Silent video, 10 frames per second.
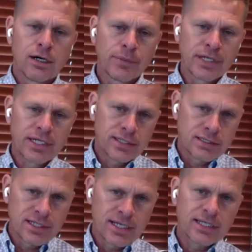
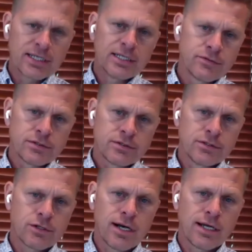company executives
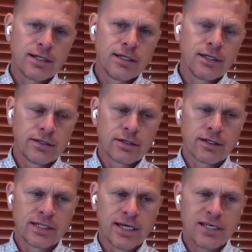to try and get
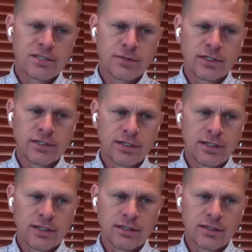their engagement
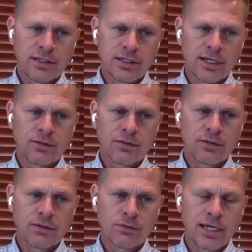in the United
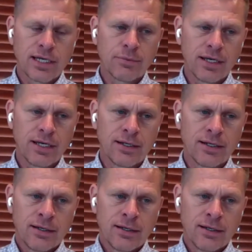Way campaign.